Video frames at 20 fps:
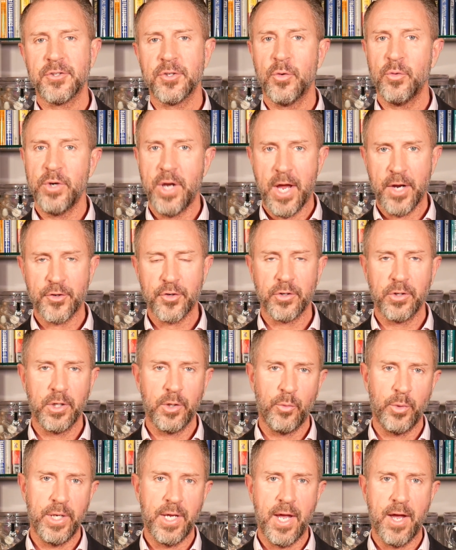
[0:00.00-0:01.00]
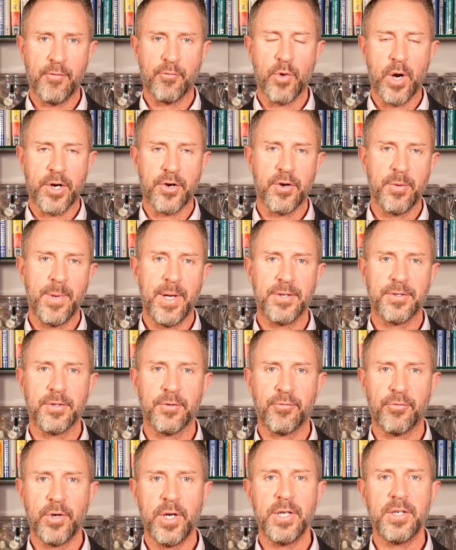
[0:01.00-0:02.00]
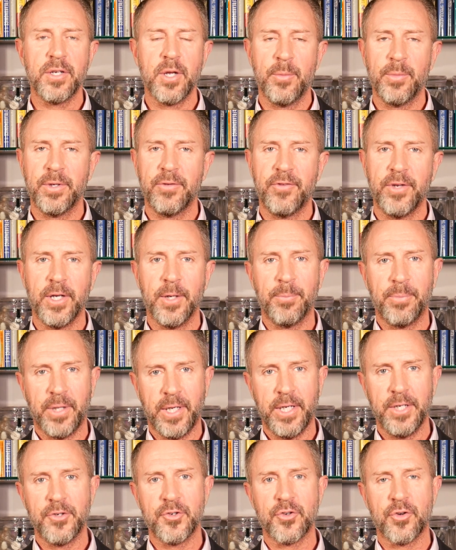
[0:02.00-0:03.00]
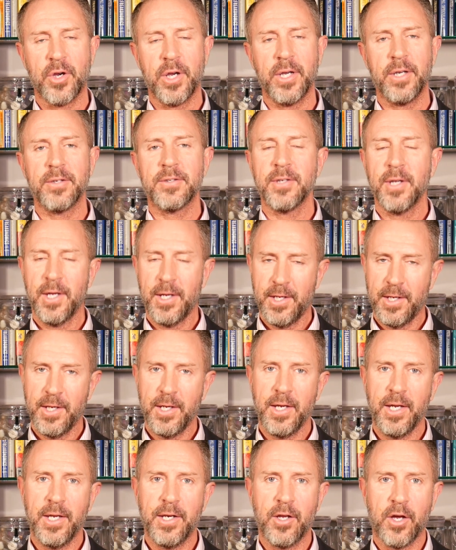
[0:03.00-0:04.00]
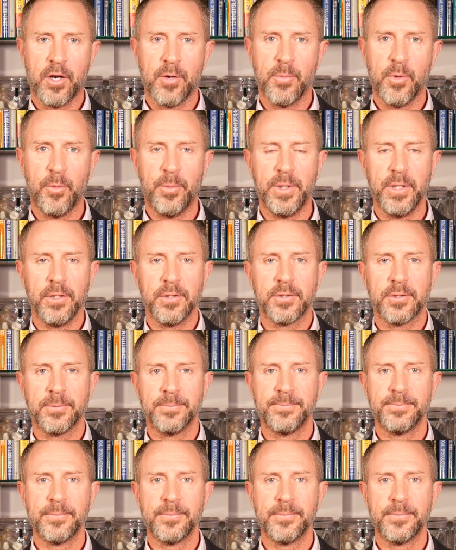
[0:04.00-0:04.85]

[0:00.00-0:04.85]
so naturally we have record amounts of freight coming via planes, trains, and automobiles.